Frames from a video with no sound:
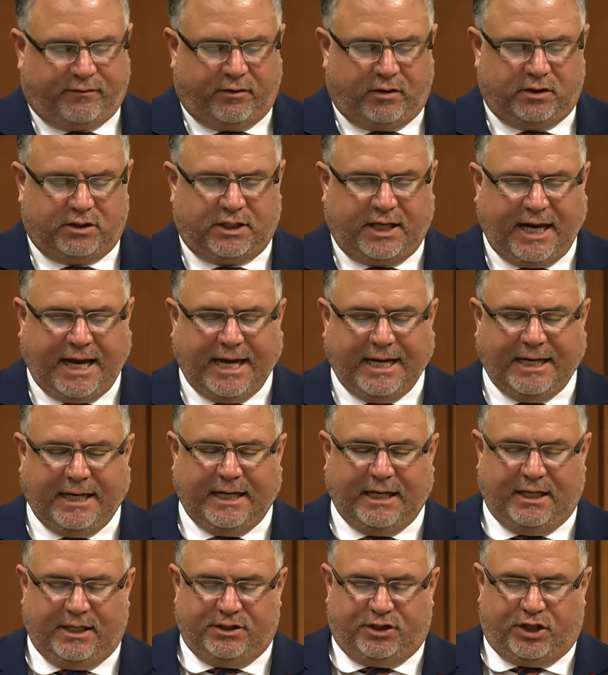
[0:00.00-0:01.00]
1st,
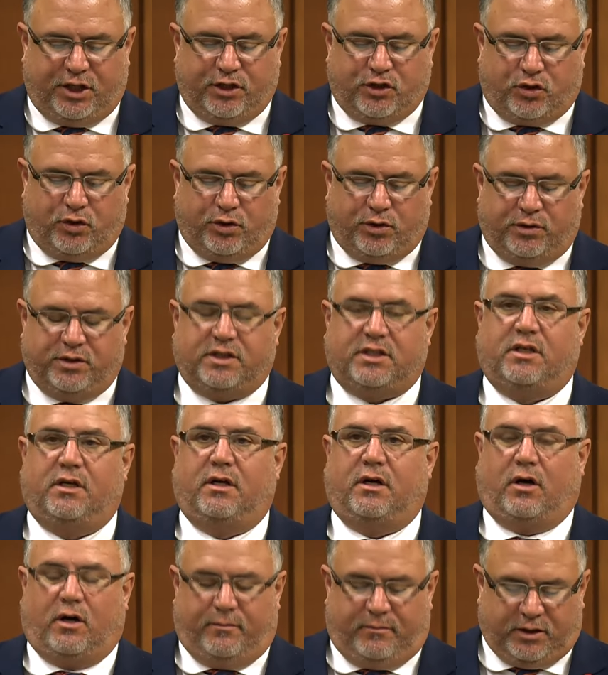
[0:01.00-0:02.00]
Canada has introduced the
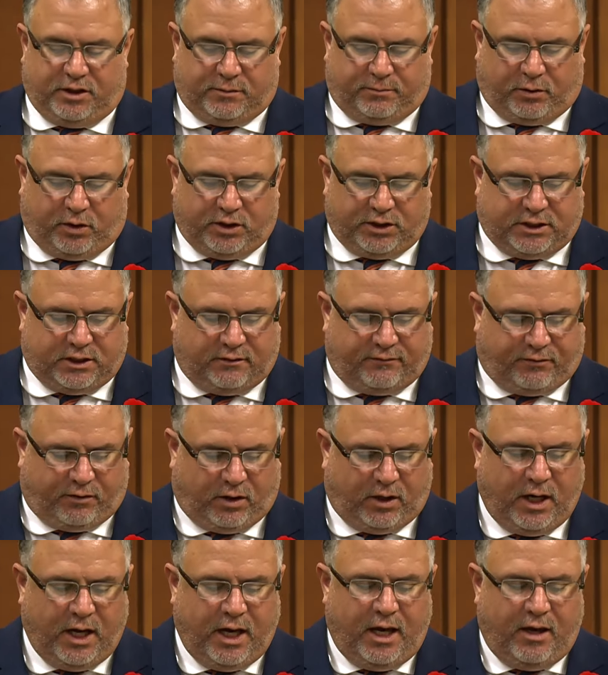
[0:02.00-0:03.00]
Ombudsperson
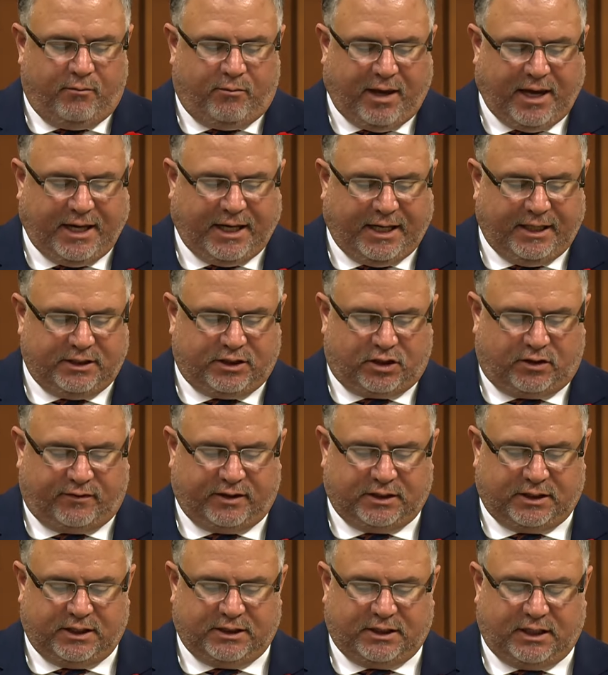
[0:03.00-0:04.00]
for Banking
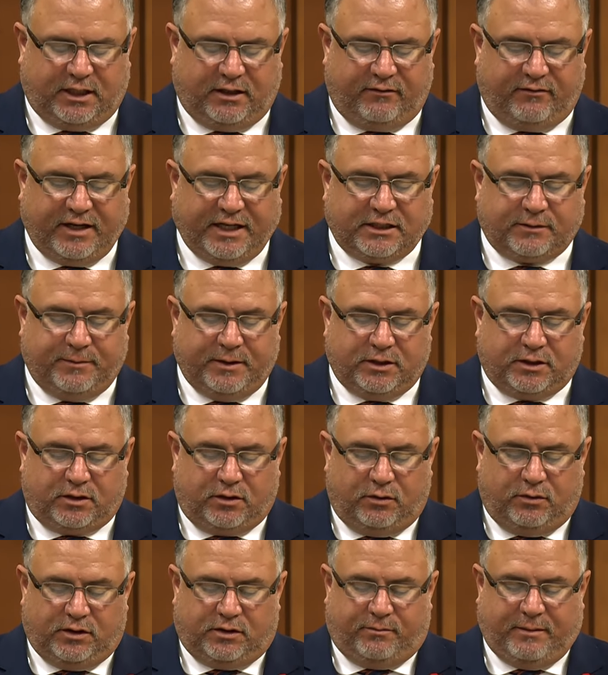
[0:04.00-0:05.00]
Services and Investments,
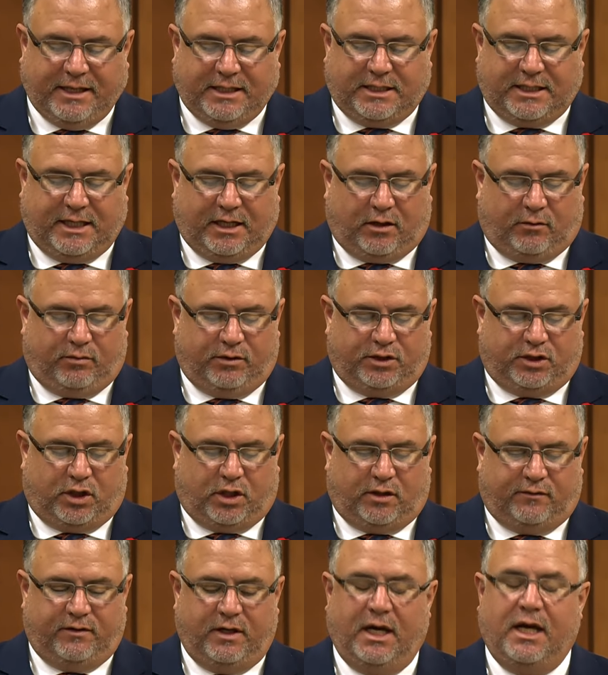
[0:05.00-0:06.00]
who is meant to help
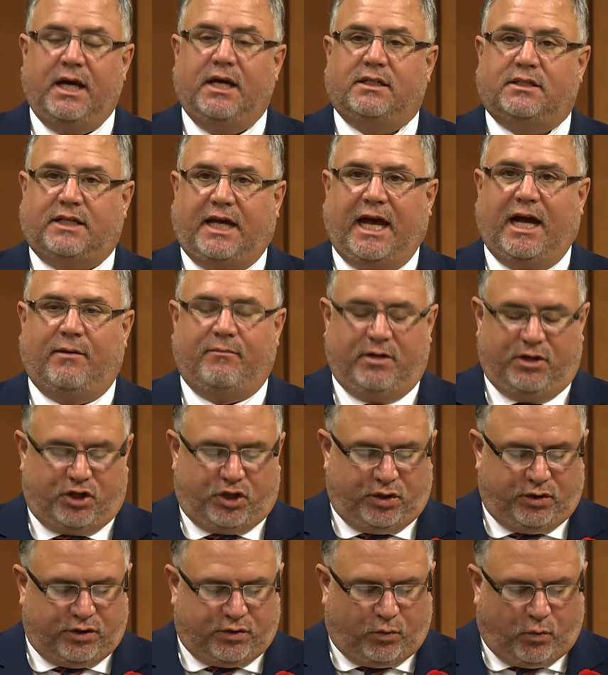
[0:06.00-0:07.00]
resolve scam
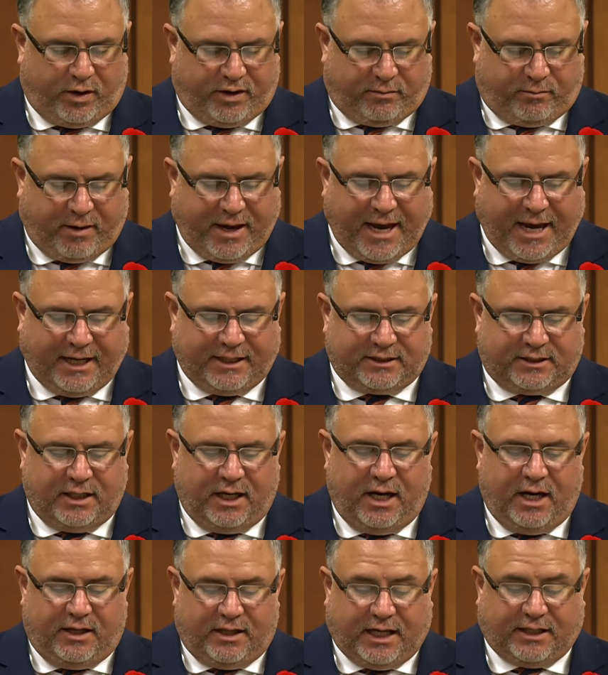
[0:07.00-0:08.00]
issues with banks.
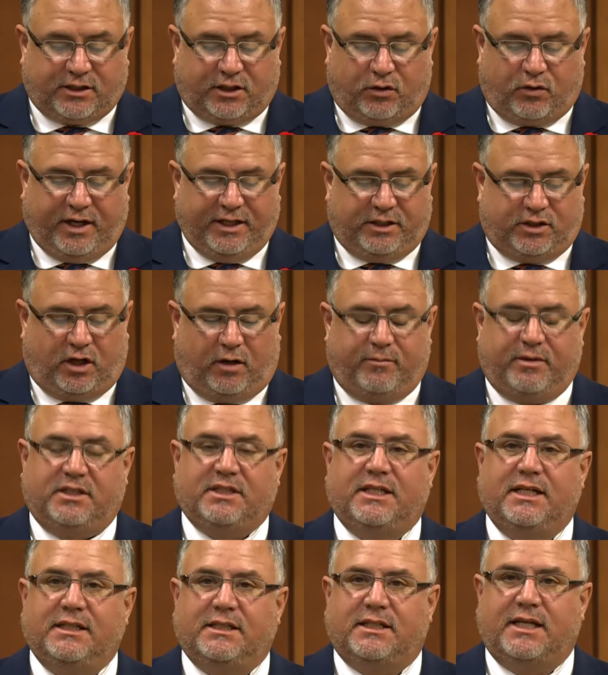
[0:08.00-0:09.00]
That's a great start, but
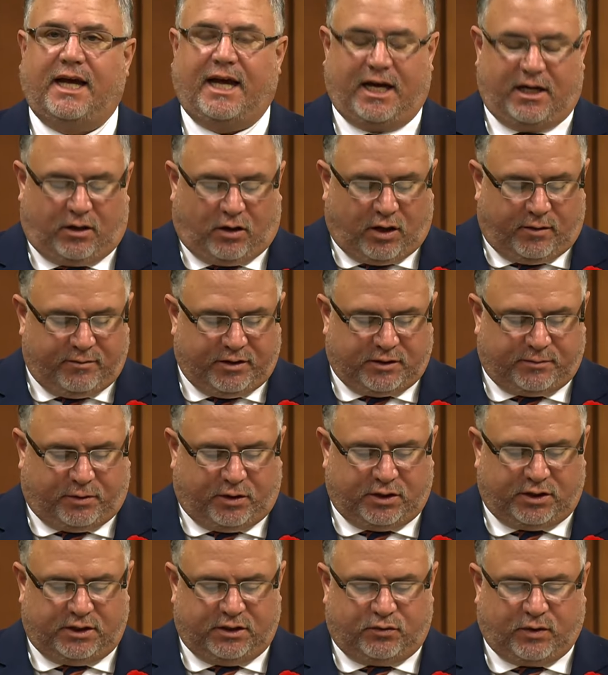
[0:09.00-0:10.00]
since the
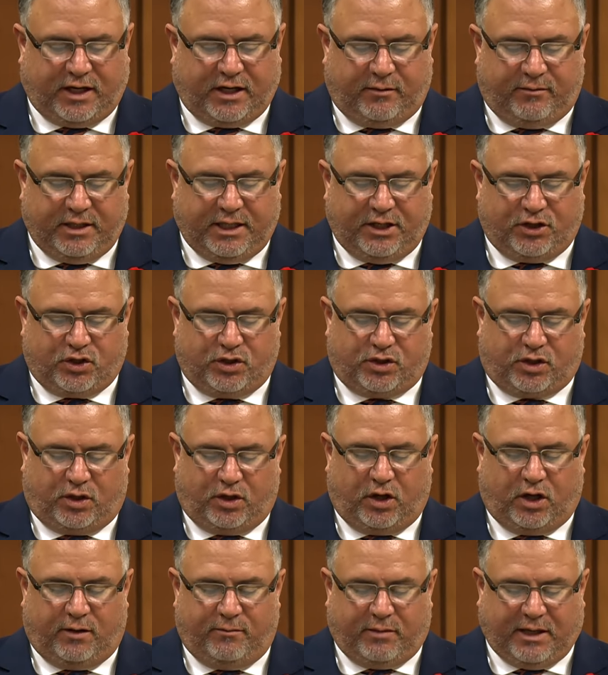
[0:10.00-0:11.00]
Ombudsperson's recommendations are
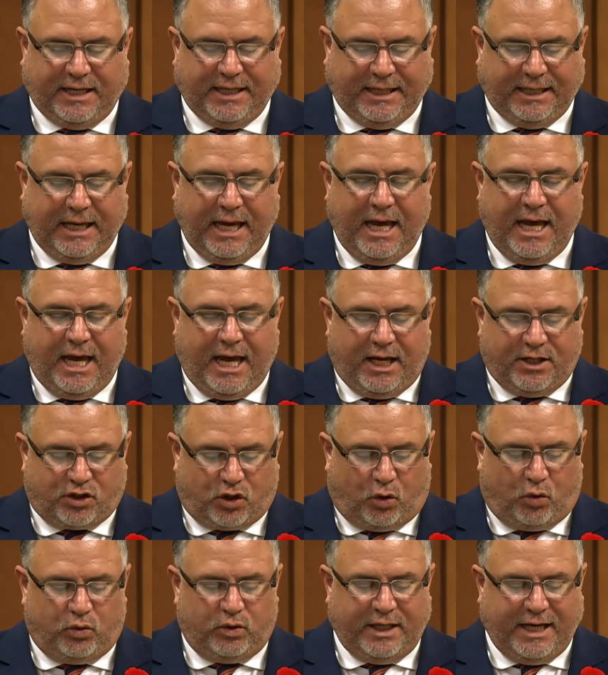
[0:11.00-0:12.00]
non-binding, it's
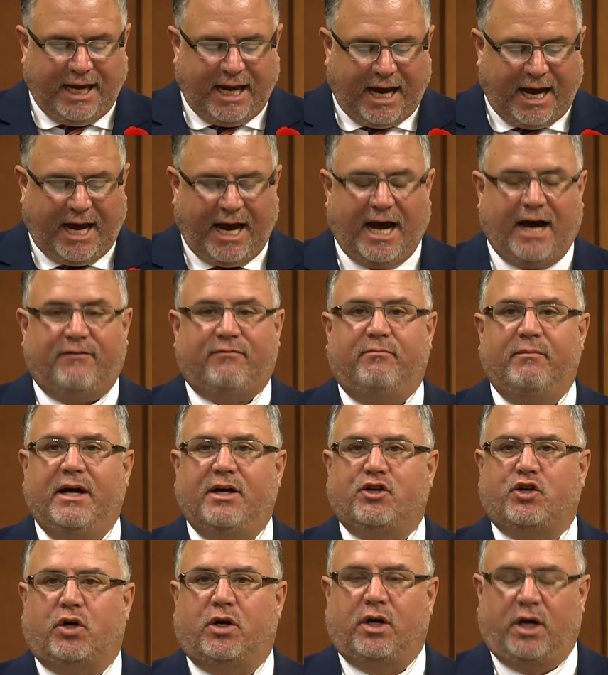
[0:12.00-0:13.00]
only a half
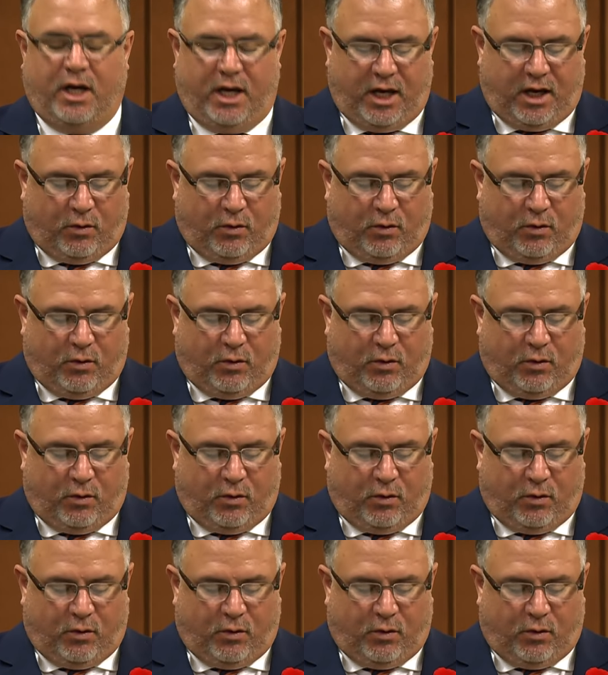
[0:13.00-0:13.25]
measure.